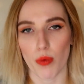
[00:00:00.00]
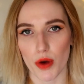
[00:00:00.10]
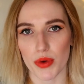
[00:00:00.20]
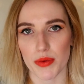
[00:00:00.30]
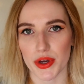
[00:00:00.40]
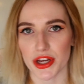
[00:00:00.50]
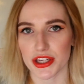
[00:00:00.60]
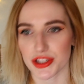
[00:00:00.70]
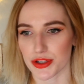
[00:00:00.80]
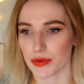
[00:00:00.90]
what we were
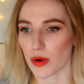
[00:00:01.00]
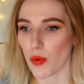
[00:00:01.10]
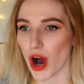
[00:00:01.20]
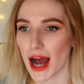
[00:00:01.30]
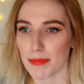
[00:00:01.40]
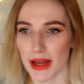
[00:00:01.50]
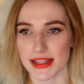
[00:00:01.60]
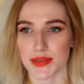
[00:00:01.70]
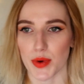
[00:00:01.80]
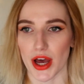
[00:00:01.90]
gonna do, what our
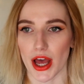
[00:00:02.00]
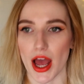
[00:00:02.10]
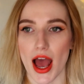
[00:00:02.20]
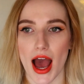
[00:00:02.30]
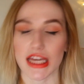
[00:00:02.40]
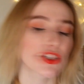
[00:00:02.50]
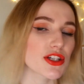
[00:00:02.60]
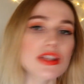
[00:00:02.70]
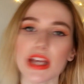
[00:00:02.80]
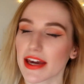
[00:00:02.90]
plans were.
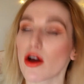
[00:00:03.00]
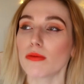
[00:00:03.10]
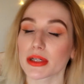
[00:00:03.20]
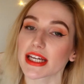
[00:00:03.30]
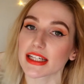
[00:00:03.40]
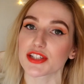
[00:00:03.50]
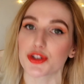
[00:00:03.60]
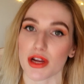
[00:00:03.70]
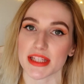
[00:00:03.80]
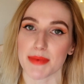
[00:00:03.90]
It completely
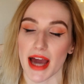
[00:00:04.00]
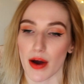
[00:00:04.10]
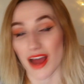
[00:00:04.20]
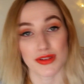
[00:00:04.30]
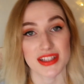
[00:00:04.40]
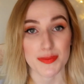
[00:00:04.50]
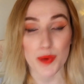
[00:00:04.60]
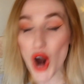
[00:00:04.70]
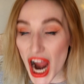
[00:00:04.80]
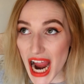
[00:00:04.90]
stressed me out. I was
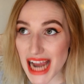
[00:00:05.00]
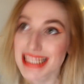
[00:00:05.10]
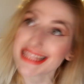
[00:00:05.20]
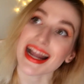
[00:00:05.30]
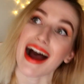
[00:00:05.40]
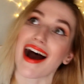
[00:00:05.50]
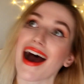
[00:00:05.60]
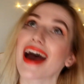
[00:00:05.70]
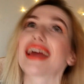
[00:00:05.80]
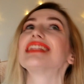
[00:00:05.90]
depressed,
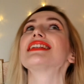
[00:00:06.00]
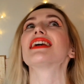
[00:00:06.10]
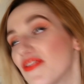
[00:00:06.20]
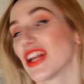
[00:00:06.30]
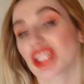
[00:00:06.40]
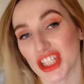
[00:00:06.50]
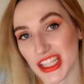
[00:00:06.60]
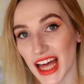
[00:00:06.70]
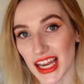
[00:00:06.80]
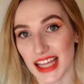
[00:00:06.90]
and
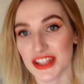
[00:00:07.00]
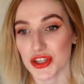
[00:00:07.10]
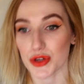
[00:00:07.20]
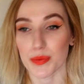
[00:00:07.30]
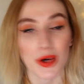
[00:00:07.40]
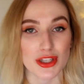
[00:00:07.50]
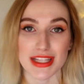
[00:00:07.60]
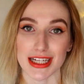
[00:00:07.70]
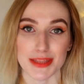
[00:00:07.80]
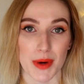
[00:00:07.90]
eventually that led to
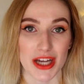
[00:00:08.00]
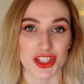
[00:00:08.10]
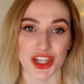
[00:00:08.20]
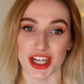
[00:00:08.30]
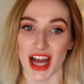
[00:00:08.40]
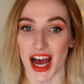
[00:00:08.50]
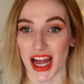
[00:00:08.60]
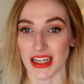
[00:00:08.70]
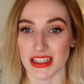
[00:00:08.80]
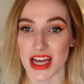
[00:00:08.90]
postnatal depression,
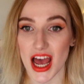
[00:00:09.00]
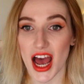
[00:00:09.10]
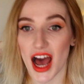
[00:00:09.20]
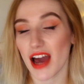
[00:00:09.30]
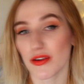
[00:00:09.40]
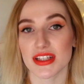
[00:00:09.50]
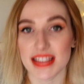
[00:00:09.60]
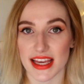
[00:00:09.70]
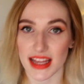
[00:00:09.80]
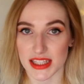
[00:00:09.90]
and I would
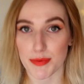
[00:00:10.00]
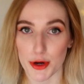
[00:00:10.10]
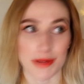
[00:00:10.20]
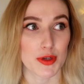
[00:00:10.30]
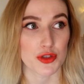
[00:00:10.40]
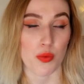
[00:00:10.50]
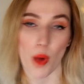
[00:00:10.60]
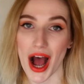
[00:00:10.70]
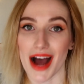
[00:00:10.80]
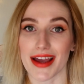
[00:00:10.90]
say that's pretty much
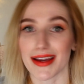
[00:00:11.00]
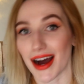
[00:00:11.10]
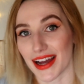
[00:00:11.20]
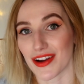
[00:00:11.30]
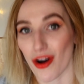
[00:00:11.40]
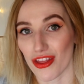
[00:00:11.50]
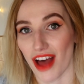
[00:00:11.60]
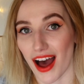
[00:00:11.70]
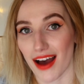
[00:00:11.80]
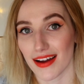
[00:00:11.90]
why I got
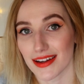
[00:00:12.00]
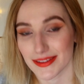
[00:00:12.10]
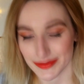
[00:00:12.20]
that.